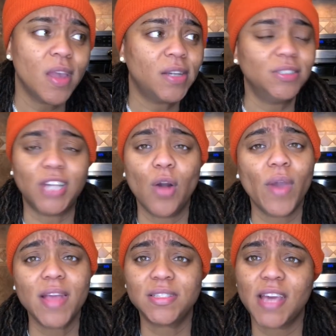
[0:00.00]
don't
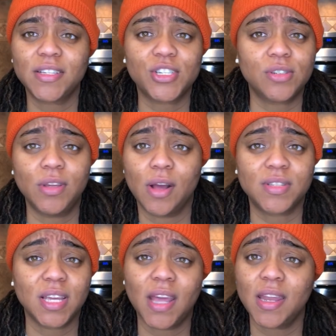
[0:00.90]
hesitate to, you know,
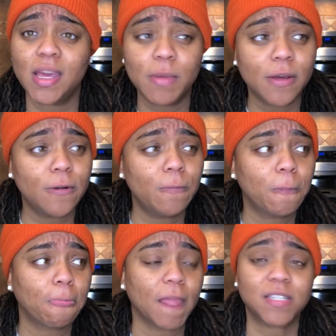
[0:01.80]
send that email,
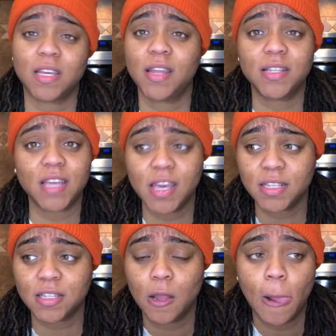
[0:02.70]
send that
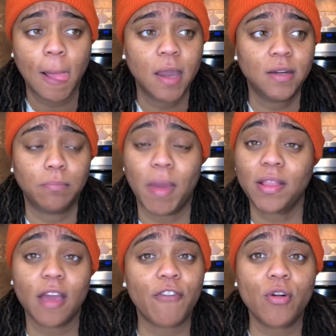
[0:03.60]
text, make
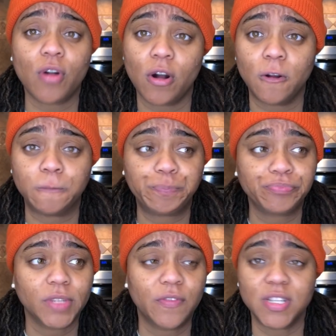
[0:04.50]
that phone call
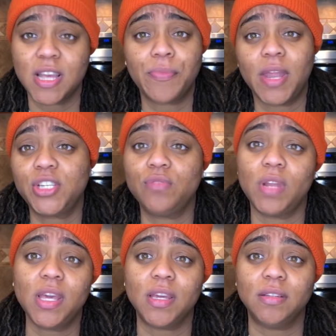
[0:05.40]
for something that you
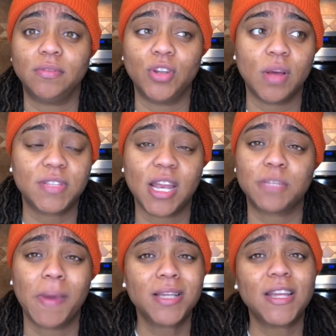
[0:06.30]
need. You know what I'm saying?
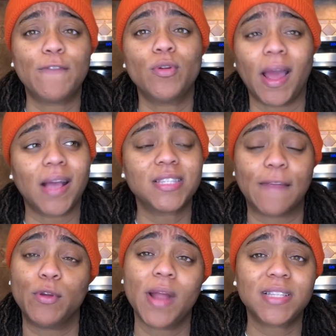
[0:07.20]
Especially if you, like I said,
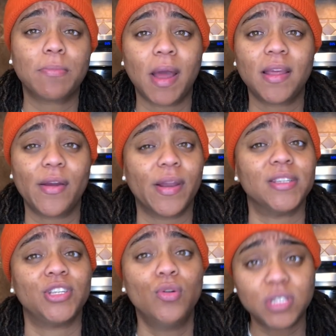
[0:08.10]
if you're not somebody out here
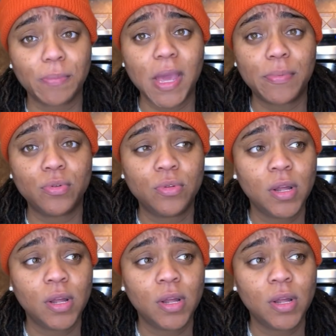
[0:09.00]
that's using people,